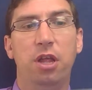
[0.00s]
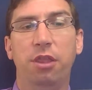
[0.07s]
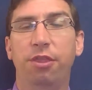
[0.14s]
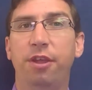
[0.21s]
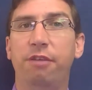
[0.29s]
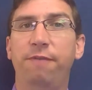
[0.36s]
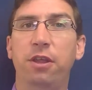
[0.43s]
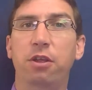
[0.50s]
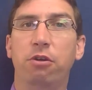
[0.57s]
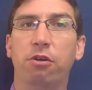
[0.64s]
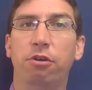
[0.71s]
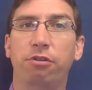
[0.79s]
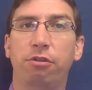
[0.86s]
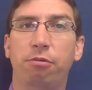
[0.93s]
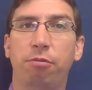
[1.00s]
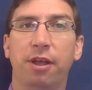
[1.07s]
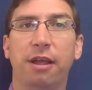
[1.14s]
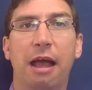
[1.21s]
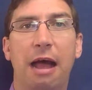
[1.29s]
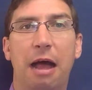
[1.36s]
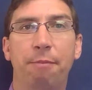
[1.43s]
This video goes through the
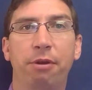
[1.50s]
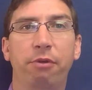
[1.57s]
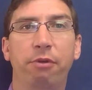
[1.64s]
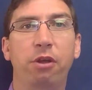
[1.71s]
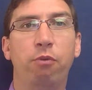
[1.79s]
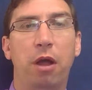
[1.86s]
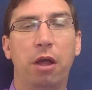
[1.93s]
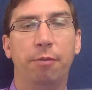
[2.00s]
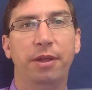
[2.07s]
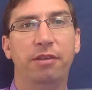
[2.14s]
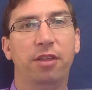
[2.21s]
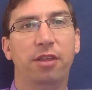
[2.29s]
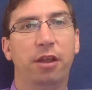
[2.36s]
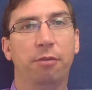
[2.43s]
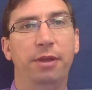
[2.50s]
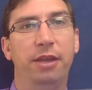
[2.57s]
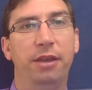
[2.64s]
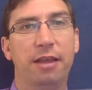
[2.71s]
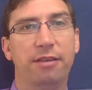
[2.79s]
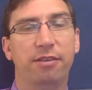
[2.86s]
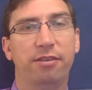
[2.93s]
common requirements that are going to be
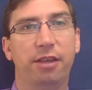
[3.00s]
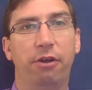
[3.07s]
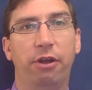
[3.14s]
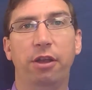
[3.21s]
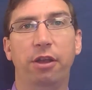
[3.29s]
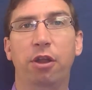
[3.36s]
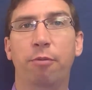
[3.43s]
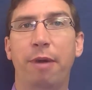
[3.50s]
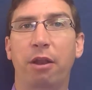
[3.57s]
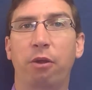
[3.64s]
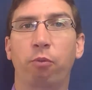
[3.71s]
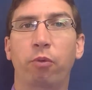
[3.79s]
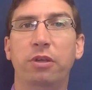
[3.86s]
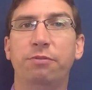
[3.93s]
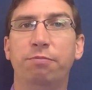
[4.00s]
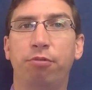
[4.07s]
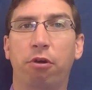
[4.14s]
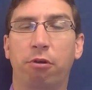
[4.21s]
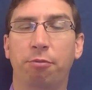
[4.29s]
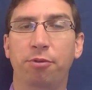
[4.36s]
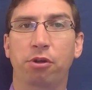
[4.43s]
necessary no matter which
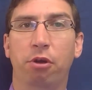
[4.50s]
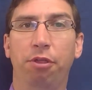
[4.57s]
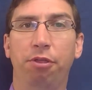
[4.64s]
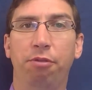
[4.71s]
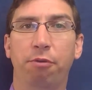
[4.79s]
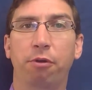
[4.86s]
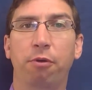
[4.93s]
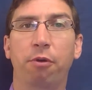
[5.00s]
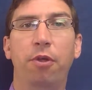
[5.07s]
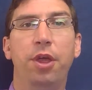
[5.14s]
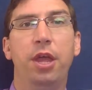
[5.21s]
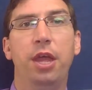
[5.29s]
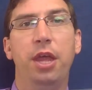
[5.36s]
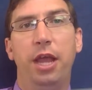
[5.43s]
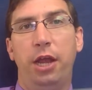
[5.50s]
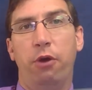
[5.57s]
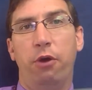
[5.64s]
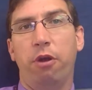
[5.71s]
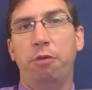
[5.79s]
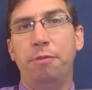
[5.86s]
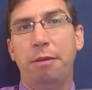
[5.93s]
program you go through in
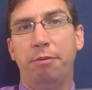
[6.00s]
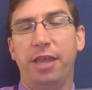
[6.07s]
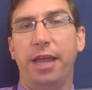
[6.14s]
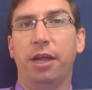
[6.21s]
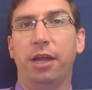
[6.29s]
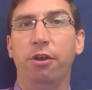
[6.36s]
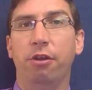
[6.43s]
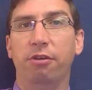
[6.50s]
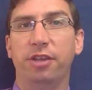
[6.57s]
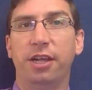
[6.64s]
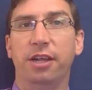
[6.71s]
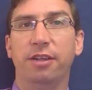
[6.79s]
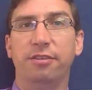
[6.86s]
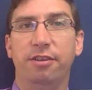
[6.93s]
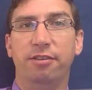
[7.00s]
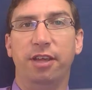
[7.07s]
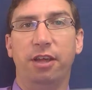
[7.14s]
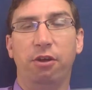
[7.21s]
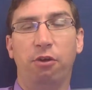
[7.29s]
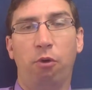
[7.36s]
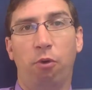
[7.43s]
order to be able to take a nursing
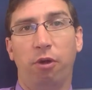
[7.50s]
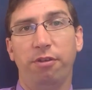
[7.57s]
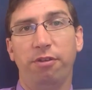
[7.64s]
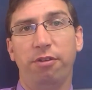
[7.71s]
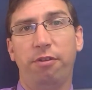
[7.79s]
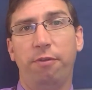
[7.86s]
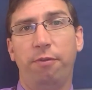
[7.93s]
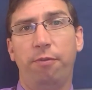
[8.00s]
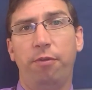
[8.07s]
assistant course.